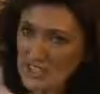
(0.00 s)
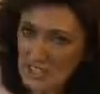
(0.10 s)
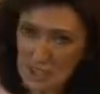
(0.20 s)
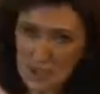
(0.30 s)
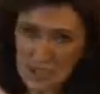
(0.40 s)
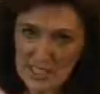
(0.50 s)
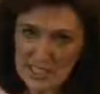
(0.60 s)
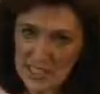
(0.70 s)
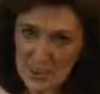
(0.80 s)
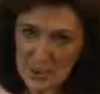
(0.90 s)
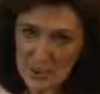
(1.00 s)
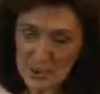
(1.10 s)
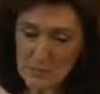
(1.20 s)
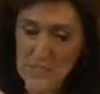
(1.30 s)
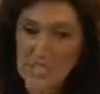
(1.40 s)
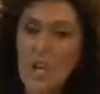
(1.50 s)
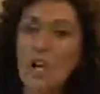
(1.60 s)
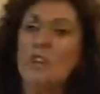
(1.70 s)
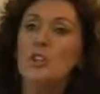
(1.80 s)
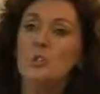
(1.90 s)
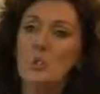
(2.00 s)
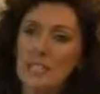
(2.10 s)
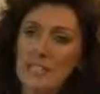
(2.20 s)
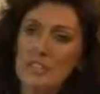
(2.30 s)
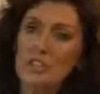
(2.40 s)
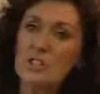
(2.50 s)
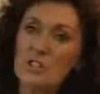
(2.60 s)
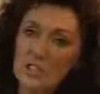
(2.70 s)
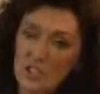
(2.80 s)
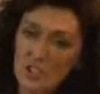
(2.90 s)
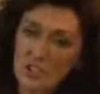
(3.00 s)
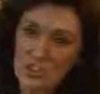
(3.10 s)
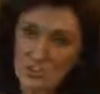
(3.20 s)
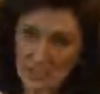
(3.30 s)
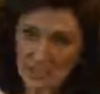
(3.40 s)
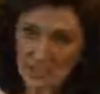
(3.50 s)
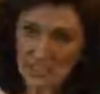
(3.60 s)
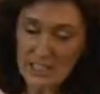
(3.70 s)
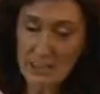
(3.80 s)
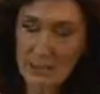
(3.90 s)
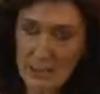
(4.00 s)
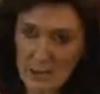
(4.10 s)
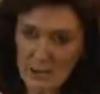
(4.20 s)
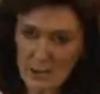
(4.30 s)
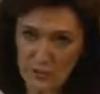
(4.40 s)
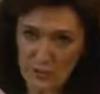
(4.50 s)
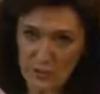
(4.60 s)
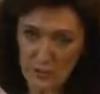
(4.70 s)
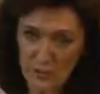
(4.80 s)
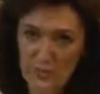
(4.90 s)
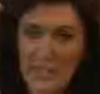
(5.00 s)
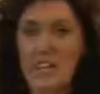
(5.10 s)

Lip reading: isn't as good as it used to be, you need to start strengthening your pelvic floor.